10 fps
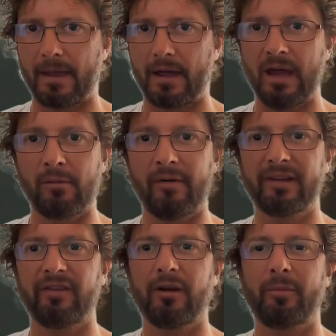Hey
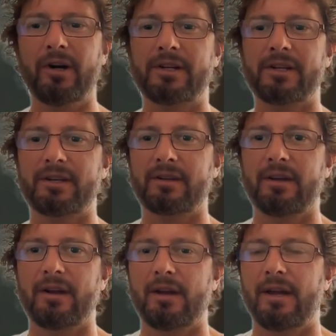mobile developers!
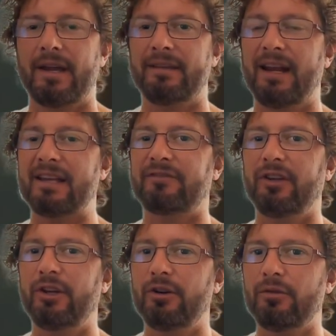In the last
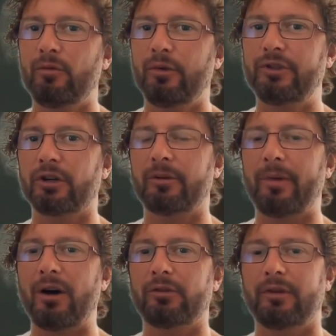video we talked
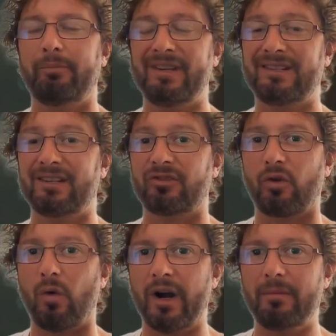about the business
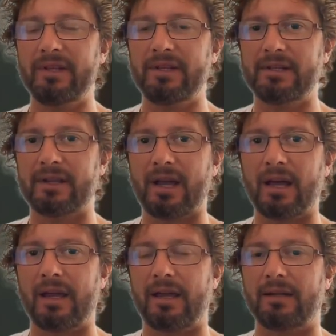requirements
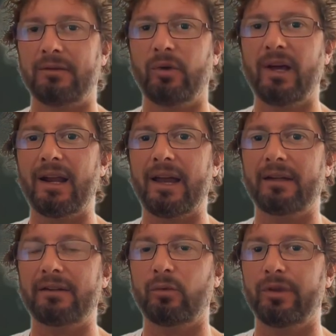and we
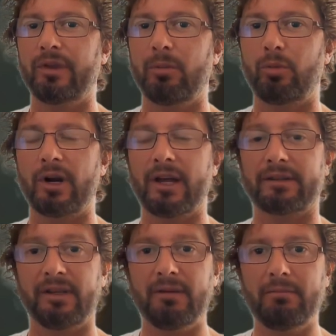aligned with the
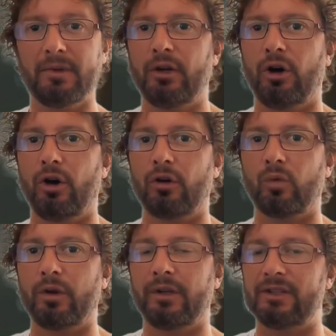product team
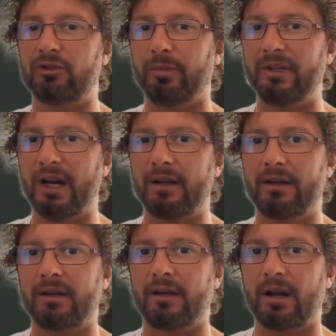on what needs to be
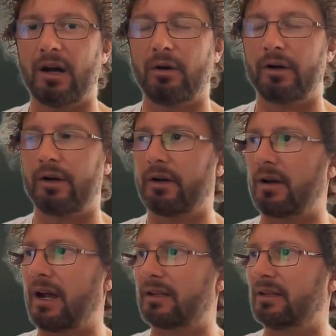done in our
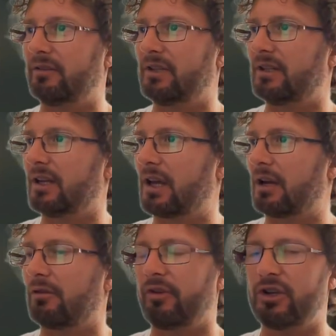activity
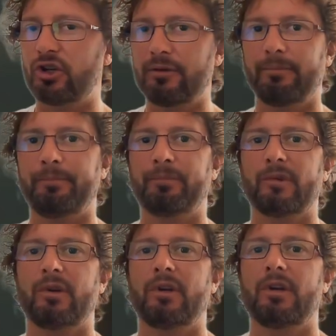indicator feature.
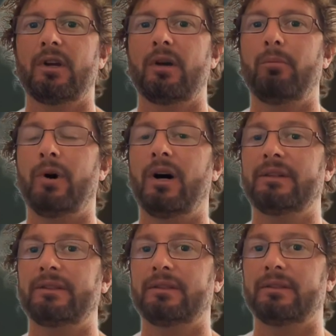
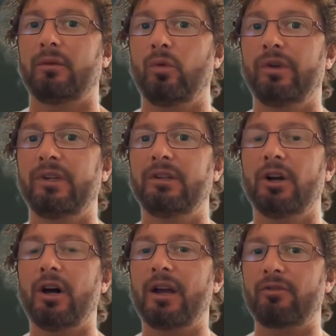But we did
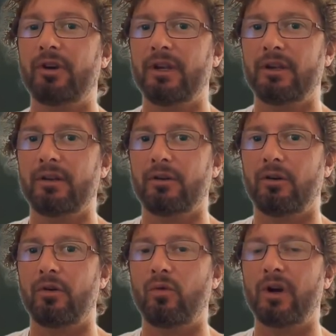not agree
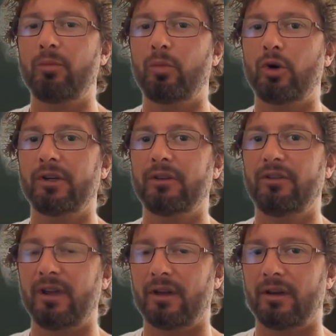on one
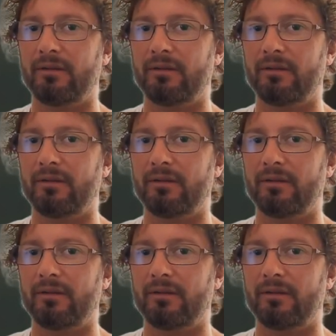important thing,